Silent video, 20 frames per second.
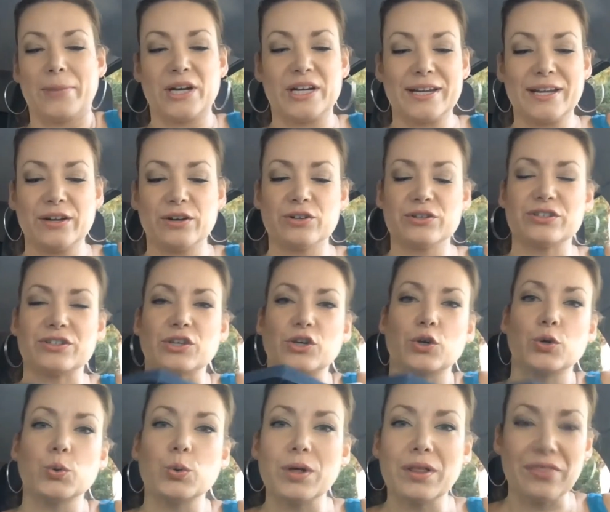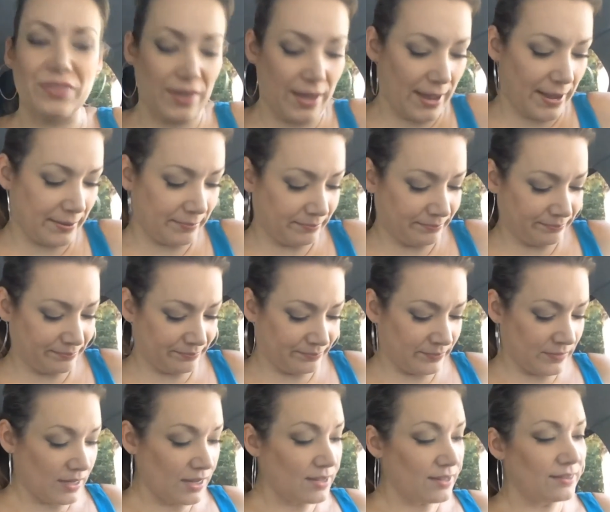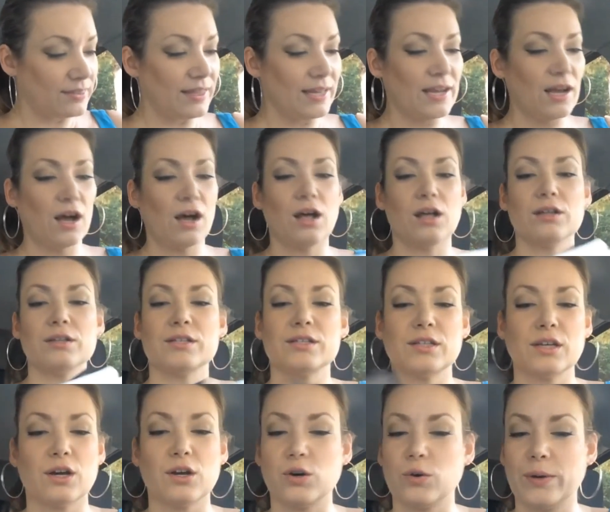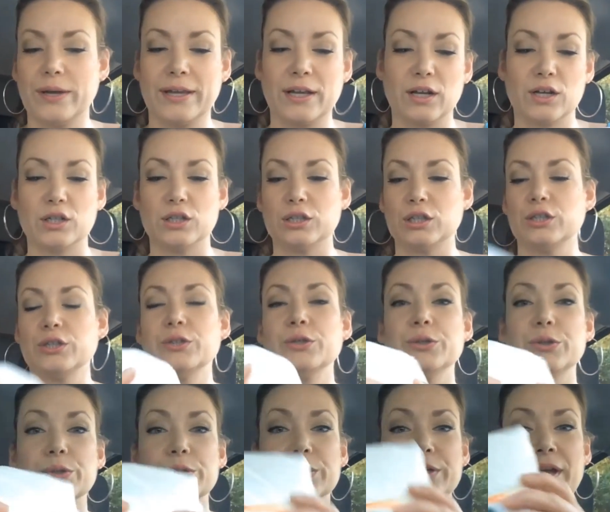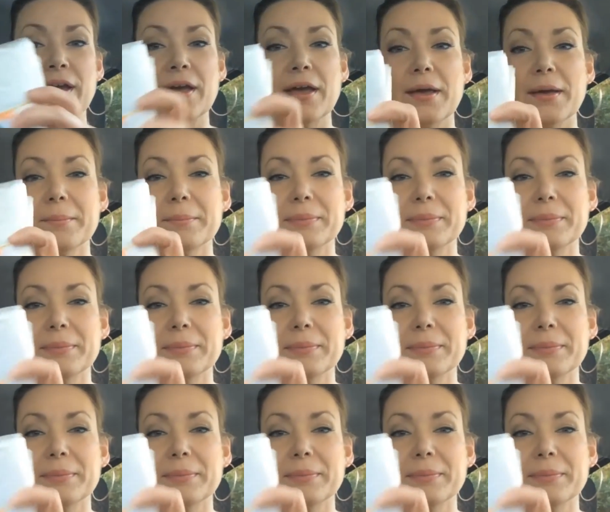But here's the cool thing. They also include